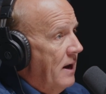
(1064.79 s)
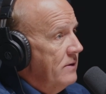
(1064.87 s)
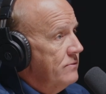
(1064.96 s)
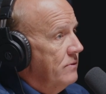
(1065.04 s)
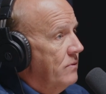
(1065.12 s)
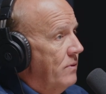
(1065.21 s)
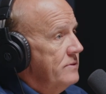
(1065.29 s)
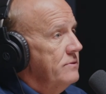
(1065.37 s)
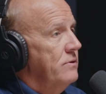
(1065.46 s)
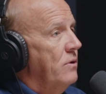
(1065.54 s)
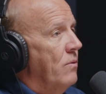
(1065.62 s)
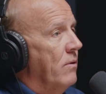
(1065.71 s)
I asked you the
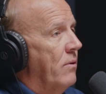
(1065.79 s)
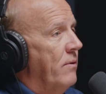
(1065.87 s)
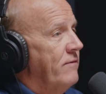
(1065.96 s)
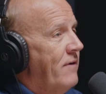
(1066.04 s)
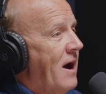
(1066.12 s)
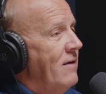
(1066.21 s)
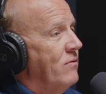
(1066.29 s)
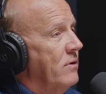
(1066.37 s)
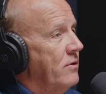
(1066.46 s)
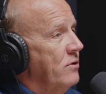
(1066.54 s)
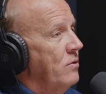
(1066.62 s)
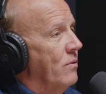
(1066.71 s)
question, do you want a revival
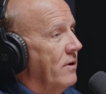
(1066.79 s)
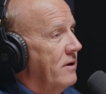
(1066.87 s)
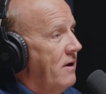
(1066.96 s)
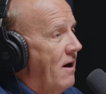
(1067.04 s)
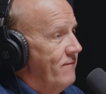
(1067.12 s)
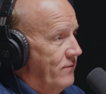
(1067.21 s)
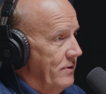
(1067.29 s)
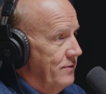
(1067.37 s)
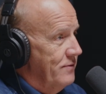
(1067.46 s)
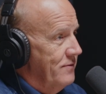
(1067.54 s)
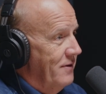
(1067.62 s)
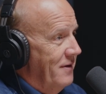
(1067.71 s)
or do you want a
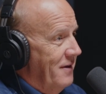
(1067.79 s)
conference?